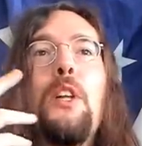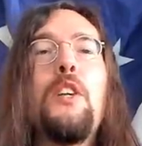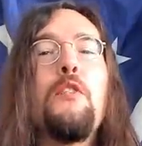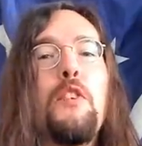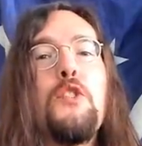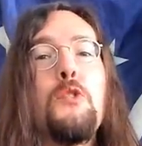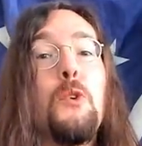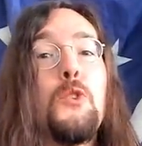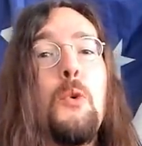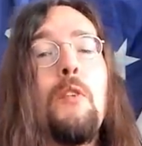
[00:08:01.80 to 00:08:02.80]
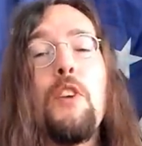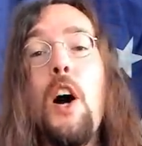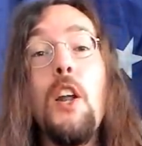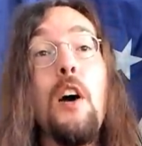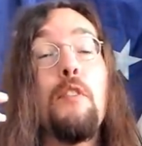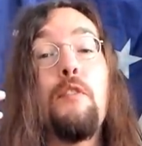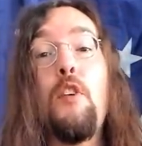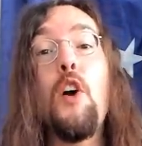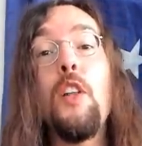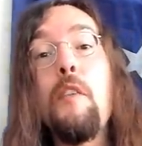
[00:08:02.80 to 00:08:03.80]
individuals who have gone off a
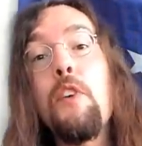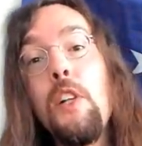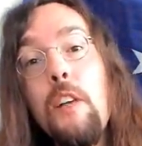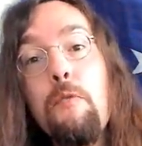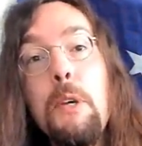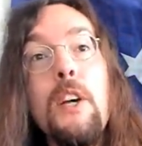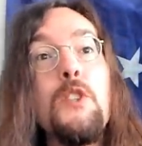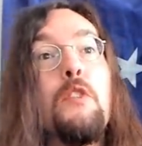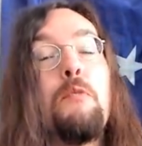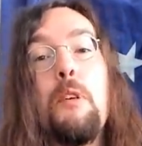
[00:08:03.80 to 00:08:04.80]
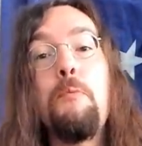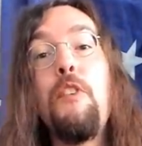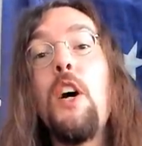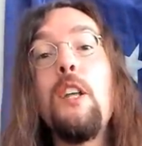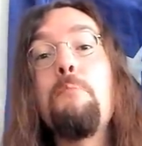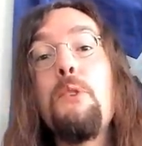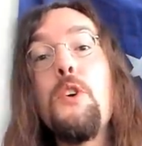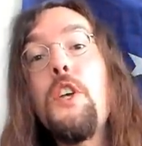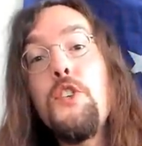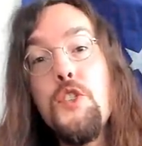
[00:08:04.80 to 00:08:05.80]
far-left cliff because of the fucking
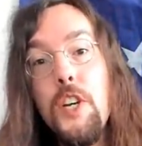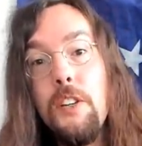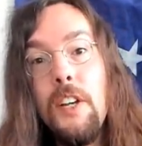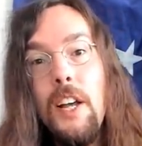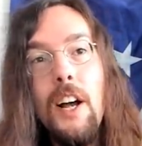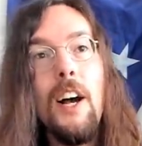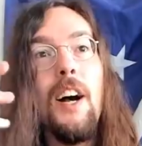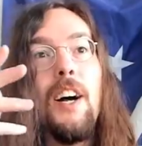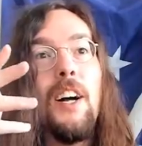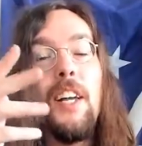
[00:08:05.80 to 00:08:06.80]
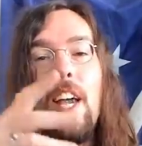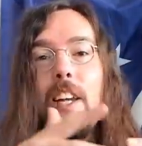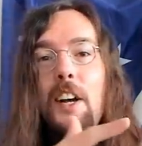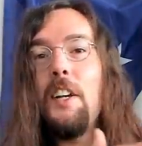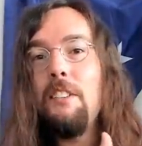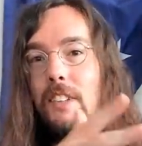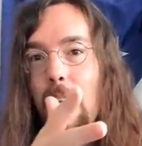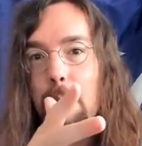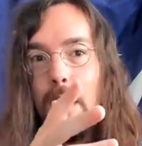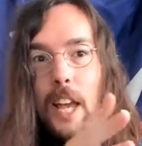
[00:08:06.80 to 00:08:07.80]
Bernie shit. Uh, again, not
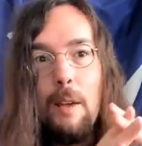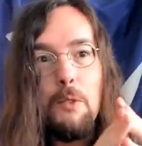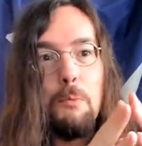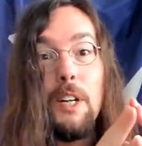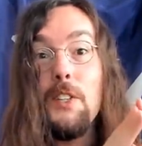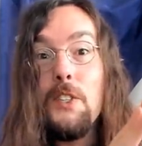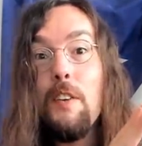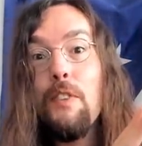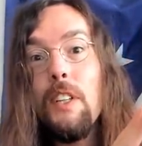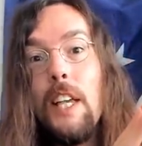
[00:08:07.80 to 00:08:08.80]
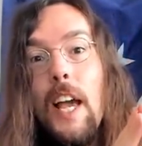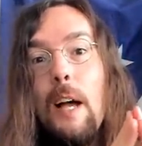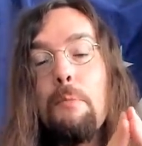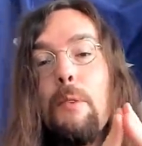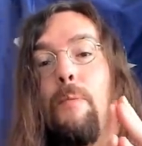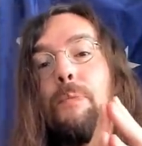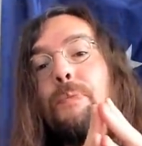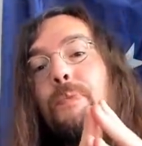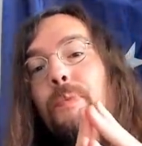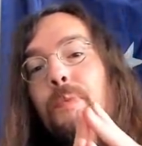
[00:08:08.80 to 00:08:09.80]
naming names, but it's definitely happened.
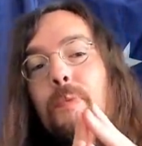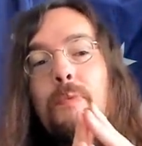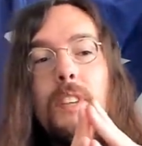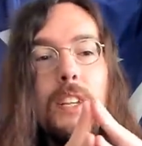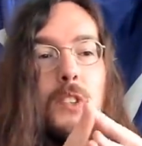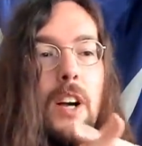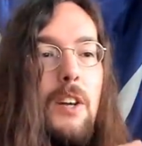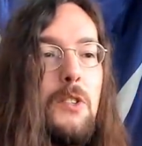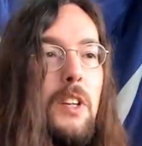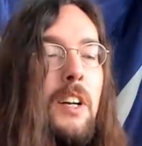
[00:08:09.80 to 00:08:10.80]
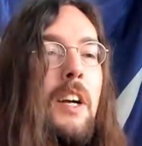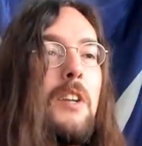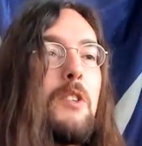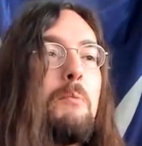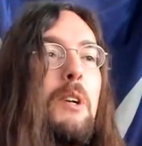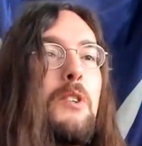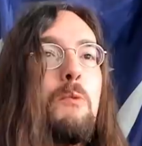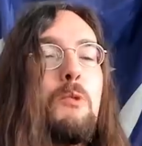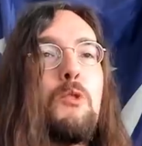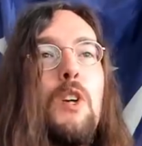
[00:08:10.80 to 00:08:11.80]
It's causing some, uh,
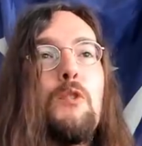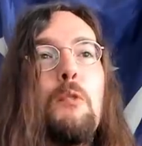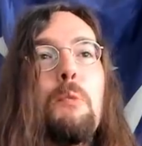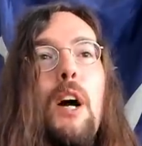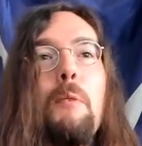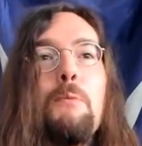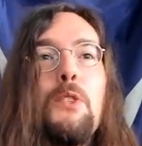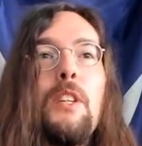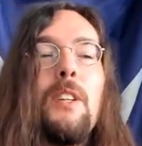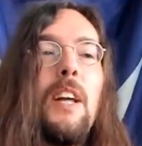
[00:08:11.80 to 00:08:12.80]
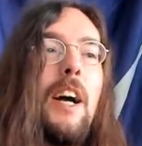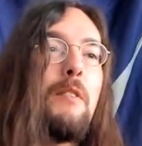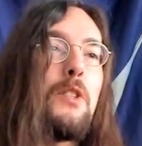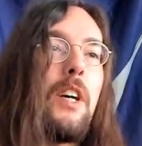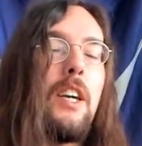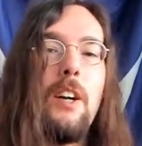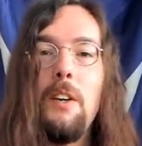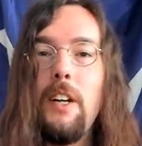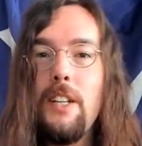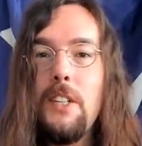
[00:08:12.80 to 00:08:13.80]
some stressful problems in their lives, I
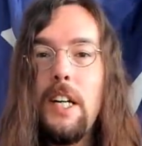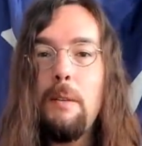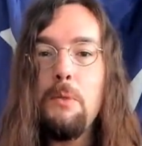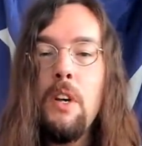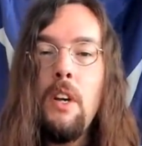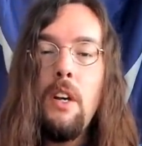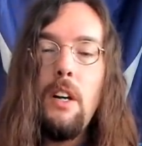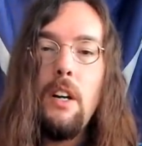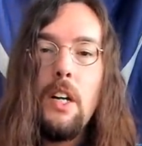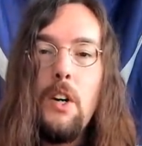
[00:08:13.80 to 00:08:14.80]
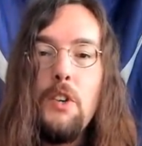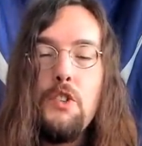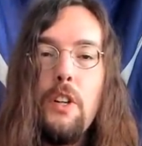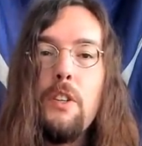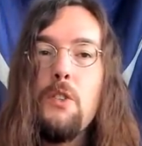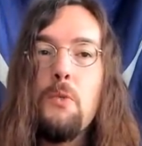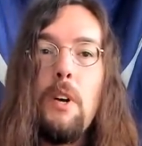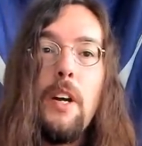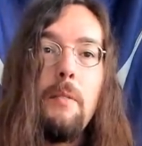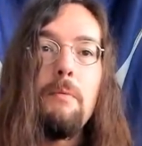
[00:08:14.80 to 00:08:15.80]
hear, at times. Uh, Kurt Schlichter's
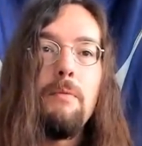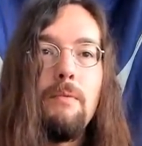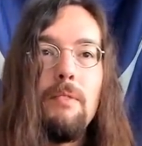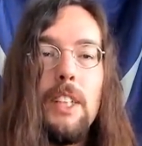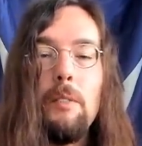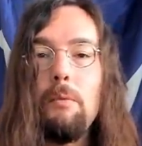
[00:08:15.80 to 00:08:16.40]
right. Yeah.